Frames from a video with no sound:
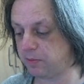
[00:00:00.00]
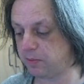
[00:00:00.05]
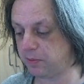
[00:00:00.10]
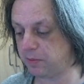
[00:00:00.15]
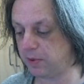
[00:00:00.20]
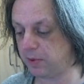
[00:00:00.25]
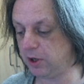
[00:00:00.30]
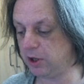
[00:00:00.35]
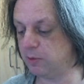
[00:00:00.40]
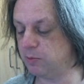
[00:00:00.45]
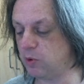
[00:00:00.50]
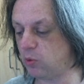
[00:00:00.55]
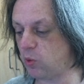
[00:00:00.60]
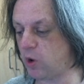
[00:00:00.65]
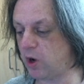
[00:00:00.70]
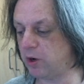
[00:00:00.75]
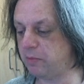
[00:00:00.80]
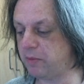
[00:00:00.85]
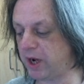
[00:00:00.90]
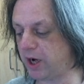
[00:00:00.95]
Ultimate
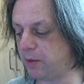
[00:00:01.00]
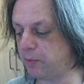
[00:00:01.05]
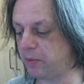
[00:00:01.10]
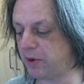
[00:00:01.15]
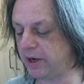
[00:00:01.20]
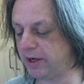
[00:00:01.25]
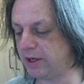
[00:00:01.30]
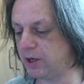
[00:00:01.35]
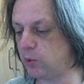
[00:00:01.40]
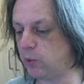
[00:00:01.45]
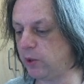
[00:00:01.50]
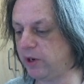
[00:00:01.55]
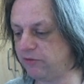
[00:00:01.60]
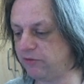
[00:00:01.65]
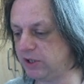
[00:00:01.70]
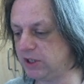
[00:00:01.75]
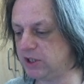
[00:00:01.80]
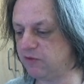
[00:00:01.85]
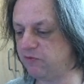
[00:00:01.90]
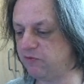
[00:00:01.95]
1 Megabyte
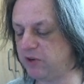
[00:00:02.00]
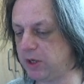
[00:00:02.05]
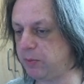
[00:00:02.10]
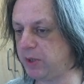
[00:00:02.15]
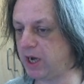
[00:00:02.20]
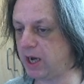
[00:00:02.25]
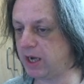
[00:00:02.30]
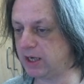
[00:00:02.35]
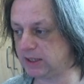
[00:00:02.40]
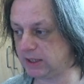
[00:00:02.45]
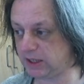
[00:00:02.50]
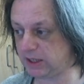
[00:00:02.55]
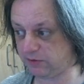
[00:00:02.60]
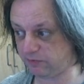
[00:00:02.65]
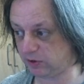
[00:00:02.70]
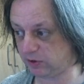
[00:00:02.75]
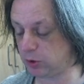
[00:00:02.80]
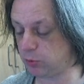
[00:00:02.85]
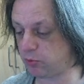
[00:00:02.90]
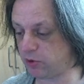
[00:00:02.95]
queries the VBXE
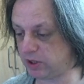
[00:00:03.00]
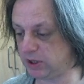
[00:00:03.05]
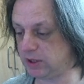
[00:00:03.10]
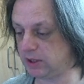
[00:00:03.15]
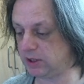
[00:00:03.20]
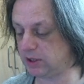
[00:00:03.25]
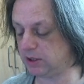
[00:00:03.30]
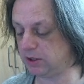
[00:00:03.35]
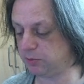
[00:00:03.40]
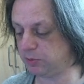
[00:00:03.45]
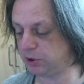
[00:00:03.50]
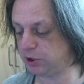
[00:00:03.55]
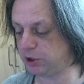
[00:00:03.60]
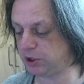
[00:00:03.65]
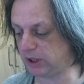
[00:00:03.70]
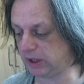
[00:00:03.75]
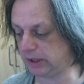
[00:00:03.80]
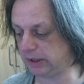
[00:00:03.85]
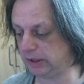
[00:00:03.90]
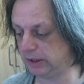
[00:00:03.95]
if it's present in the
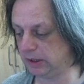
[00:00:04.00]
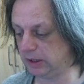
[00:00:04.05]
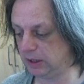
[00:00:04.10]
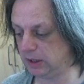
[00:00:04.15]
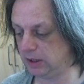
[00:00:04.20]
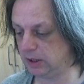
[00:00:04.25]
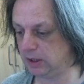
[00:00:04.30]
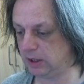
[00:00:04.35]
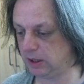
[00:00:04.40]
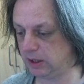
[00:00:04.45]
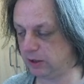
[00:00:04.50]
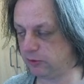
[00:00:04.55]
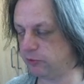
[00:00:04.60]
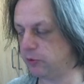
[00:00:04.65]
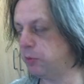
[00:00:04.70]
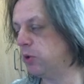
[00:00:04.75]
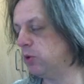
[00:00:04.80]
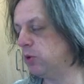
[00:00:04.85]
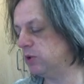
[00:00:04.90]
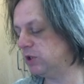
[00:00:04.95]
machine and
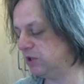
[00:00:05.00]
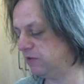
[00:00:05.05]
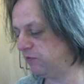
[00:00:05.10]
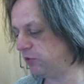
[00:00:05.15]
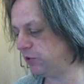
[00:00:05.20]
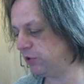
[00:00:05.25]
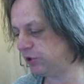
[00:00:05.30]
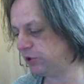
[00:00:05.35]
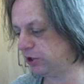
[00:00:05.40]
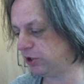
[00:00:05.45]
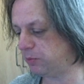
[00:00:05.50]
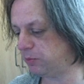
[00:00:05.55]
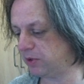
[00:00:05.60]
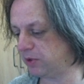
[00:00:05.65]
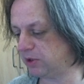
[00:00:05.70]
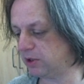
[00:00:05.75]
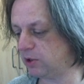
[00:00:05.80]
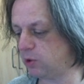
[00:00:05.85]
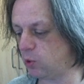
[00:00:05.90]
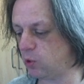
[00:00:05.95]
reports the version
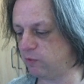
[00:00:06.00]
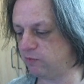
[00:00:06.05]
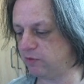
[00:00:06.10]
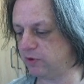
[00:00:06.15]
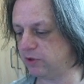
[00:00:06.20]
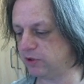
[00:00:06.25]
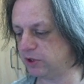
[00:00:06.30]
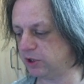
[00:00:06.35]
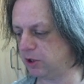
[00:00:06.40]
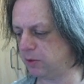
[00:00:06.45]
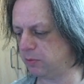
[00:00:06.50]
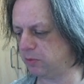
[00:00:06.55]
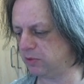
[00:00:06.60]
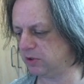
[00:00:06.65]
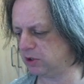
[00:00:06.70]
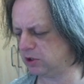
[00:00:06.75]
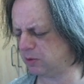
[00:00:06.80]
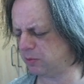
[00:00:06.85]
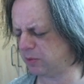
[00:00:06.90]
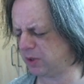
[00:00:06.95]
number, the core version number
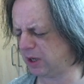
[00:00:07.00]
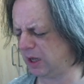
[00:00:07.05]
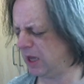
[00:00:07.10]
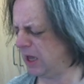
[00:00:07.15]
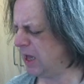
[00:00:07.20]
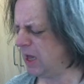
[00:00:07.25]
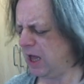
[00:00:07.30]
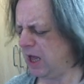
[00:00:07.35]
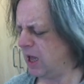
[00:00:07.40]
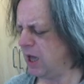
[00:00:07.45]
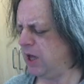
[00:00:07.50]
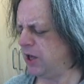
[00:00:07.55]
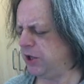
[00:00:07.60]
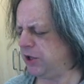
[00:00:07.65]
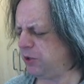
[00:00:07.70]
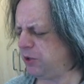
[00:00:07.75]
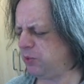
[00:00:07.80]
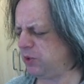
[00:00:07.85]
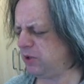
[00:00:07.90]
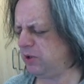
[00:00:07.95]
and something.
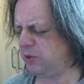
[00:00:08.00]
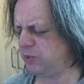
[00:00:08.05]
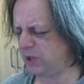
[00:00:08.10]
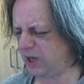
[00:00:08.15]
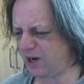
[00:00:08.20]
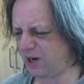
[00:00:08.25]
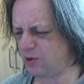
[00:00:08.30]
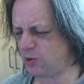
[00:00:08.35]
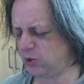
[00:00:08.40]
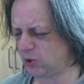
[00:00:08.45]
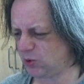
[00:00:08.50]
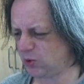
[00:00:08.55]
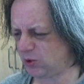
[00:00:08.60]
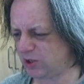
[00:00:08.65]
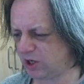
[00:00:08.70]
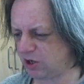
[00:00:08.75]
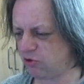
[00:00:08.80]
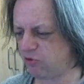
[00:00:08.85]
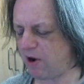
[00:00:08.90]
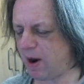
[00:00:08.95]
You would get all
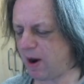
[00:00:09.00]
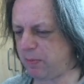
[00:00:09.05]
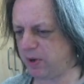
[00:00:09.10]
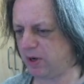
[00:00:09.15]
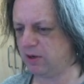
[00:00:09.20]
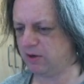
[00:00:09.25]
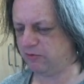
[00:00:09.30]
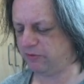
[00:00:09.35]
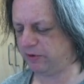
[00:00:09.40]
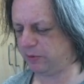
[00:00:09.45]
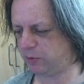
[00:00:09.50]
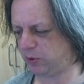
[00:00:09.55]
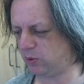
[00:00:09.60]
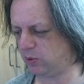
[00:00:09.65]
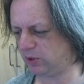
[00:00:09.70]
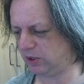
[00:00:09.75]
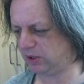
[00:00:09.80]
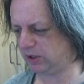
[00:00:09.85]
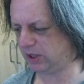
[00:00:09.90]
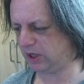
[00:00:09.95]
sorts of crap
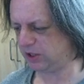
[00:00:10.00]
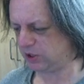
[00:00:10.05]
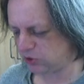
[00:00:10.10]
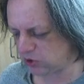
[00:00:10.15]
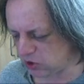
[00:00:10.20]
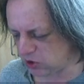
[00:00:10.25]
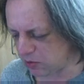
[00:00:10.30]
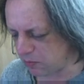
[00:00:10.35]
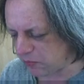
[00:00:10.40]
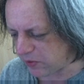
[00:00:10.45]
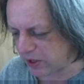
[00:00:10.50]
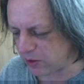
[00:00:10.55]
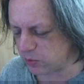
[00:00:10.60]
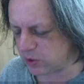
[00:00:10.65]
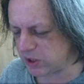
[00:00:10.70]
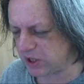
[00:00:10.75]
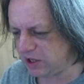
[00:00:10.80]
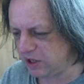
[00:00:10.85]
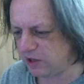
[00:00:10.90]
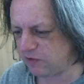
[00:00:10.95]
reported there. So something
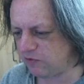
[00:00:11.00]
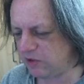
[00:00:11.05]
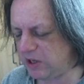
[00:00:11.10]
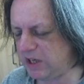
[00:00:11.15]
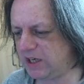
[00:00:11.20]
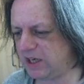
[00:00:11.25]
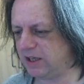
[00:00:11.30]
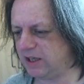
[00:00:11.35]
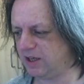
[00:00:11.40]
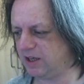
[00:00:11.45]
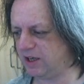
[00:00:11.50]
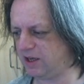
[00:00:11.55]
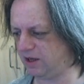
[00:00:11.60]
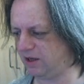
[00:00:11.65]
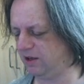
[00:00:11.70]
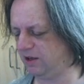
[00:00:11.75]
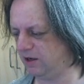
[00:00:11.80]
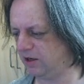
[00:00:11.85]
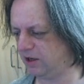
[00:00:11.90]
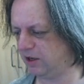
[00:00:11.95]
was intervening
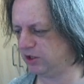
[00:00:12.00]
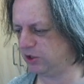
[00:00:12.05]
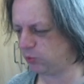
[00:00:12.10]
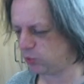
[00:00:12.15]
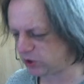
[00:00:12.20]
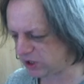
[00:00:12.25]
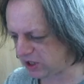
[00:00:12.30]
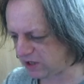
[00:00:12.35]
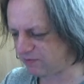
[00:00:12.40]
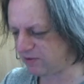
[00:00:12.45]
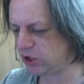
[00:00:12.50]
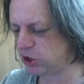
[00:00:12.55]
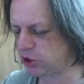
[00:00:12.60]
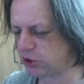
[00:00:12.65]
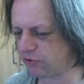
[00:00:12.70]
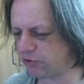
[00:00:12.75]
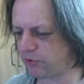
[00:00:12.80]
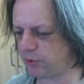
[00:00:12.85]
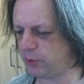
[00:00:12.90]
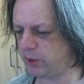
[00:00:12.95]
there, and it was even
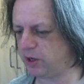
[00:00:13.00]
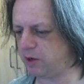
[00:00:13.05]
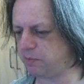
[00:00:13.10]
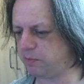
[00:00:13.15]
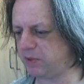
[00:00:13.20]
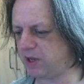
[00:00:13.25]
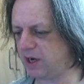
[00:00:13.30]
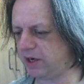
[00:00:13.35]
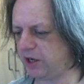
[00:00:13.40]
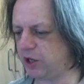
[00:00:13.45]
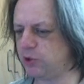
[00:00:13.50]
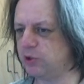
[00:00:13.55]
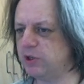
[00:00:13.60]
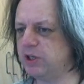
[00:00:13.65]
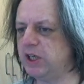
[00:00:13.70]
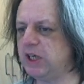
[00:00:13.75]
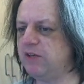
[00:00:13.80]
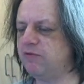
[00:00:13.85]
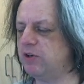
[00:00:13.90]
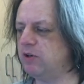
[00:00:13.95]
screwing up that you
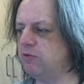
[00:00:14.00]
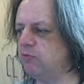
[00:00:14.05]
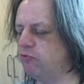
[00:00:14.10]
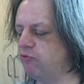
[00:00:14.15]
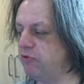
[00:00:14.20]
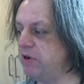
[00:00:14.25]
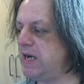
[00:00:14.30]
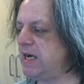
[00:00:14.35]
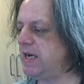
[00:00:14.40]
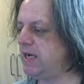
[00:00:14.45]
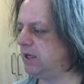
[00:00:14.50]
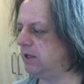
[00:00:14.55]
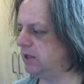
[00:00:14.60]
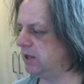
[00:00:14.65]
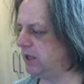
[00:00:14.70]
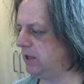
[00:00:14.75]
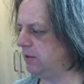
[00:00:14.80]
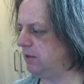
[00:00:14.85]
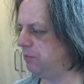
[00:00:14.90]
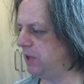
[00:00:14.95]
couldn't even read
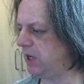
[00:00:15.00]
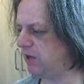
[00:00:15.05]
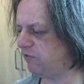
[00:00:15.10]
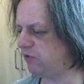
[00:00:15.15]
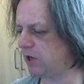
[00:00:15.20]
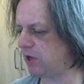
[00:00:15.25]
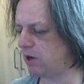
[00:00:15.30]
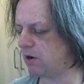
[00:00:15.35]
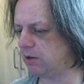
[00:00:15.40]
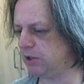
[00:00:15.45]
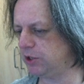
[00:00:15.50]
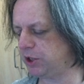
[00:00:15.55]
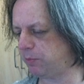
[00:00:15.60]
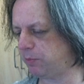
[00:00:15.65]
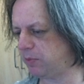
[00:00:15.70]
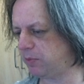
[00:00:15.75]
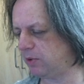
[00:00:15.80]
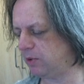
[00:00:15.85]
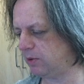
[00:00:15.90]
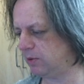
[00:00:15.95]
the AVR
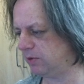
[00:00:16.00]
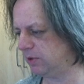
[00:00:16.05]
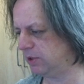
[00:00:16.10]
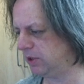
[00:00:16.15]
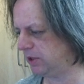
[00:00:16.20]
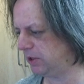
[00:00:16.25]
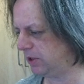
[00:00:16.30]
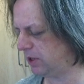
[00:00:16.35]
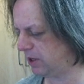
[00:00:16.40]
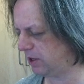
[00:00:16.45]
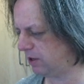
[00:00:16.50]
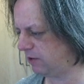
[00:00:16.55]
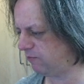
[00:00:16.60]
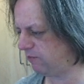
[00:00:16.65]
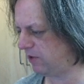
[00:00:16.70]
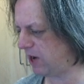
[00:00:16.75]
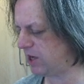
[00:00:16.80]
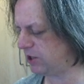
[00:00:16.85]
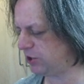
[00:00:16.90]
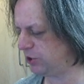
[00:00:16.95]
chip or the
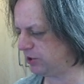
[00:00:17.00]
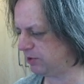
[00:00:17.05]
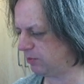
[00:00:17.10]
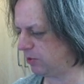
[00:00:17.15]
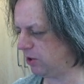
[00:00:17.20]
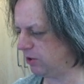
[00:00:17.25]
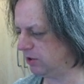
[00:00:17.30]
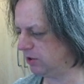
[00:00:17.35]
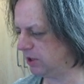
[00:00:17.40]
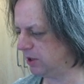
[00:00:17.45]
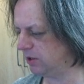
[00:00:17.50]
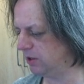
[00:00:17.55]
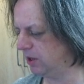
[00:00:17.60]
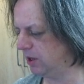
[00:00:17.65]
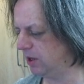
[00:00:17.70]
flash on the